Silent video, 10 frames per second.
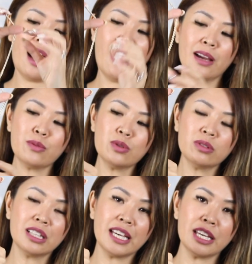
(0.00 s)
I
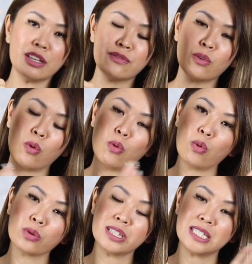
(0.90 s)
will leave
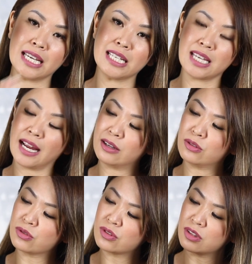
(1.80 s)
all the
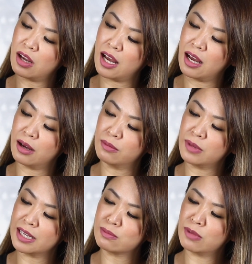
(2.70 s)
details
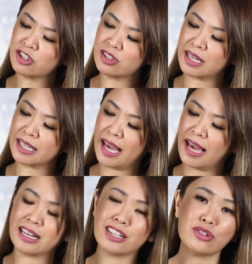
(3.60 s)
as much as I
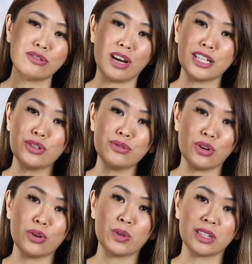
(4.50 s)
can. I don't
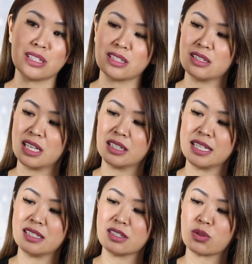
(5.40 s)
know what this
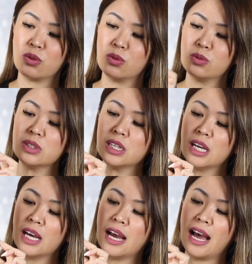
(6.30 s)
necklace is called.
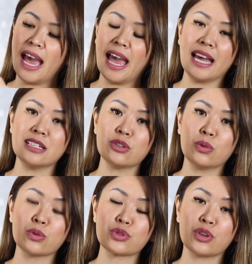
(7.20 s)
And
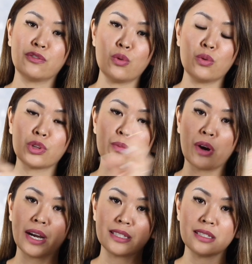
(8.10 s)
also for all the
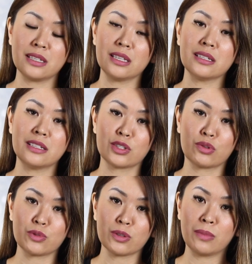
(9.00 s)
prices in the
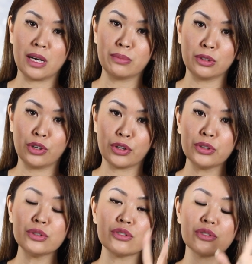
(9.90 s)
description bar
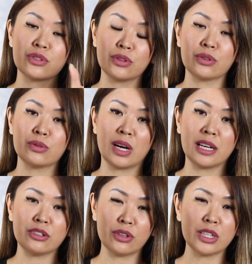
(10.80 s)
below. So
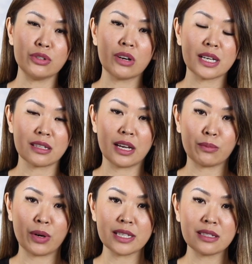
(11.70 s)
I know that you guys
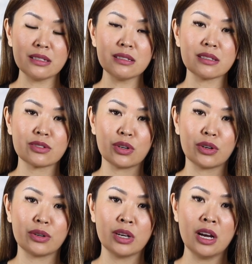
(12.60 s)
like prices,
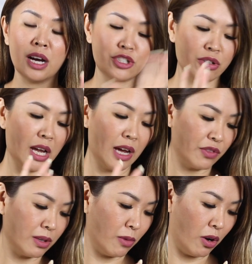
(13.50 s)
so don't have
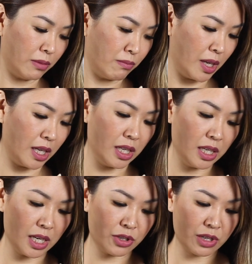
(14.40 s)
them on
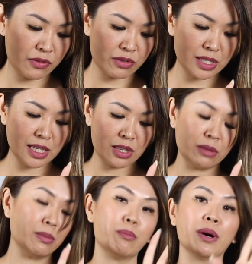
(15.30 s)
me. I don't have the receipt
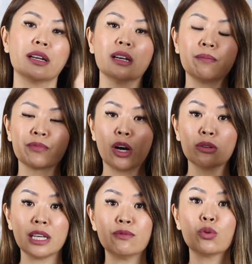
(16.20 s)
on me, but I'll
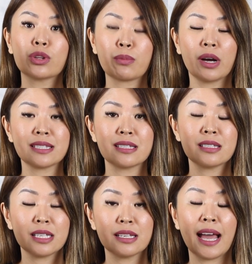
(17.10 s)
leave all the prices
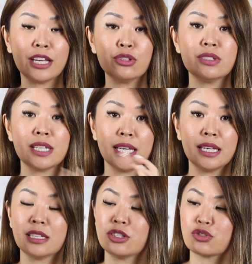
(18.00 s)
in AUD
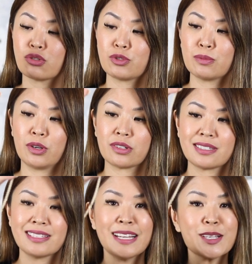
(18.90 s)
in the description
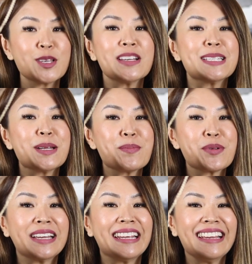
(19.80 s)
box. So isn't it
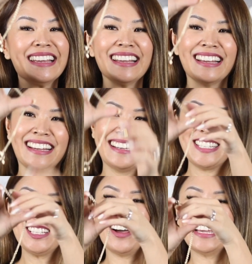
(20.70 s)
pretty?
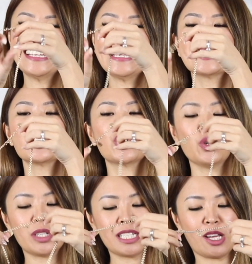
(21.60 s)
Do you like it? It's a
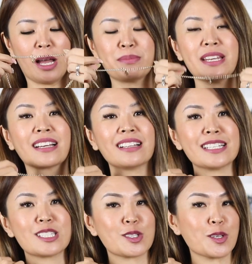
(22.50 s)
shorter type
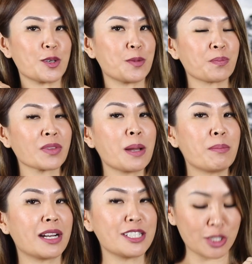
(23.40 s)
necklace too,
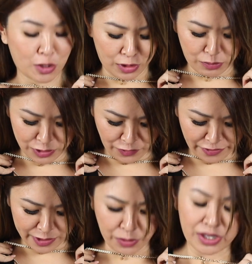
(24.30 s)
but I just thought it was
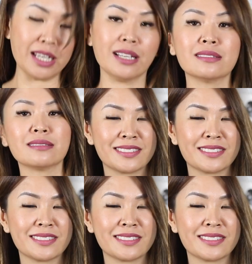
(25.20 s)
very pretty.